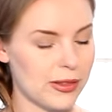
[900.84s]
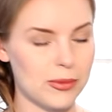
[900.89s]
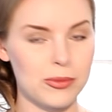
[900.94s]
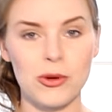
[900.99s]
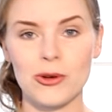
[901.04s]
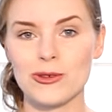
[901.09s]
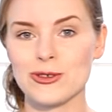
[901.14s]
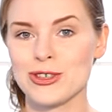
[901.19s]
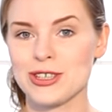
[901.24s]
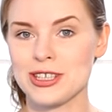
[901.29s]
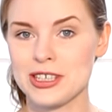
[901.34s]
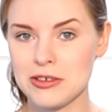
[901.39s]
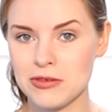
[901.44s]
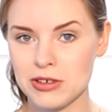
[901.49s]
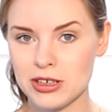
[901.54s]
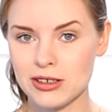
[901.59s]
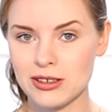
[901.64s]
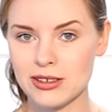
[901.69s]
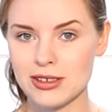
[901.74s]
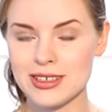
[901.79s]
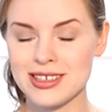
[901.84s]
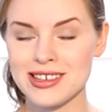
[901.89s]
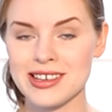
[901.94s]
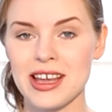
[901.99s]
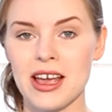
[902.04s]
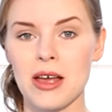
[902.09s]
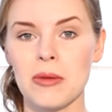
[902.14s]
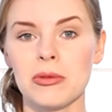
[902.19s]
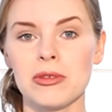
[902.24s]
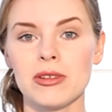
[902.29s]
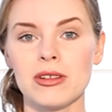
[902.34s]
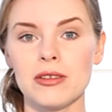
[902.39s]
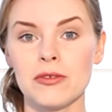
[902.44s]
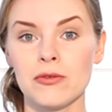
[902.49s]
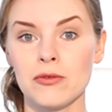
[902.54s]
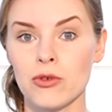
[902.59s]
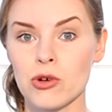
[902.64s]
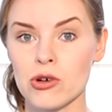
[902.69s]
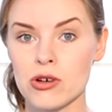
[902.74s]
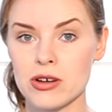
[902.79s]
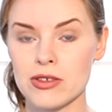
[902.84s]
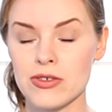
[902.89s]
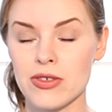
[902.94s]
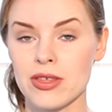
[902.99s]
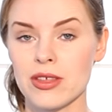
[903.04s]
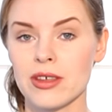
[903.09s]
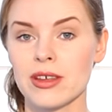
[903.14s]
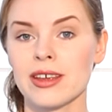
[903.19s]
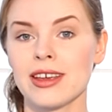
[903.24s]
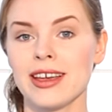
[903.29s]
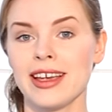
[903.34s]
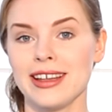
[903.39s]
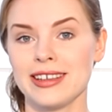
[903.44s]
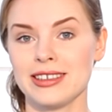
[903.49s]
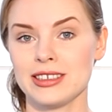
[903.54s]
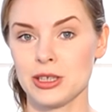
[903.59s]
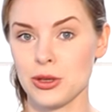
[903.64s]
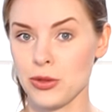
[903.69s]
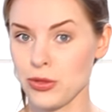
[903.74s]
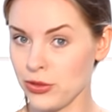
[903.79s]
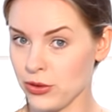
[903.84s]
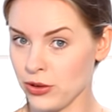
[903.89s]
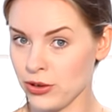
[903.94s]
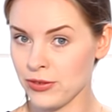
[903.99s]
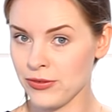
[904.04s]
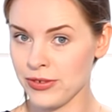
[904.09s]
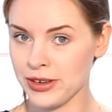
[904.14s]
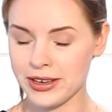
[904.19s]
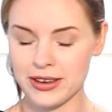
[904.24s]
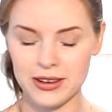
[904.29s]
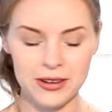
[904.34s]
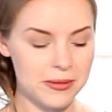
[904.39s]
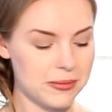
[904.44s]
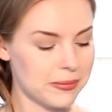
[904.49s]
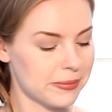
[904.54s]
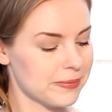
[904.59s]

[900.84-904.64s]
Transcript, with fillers: the most difficult to couple, fourth and third finger.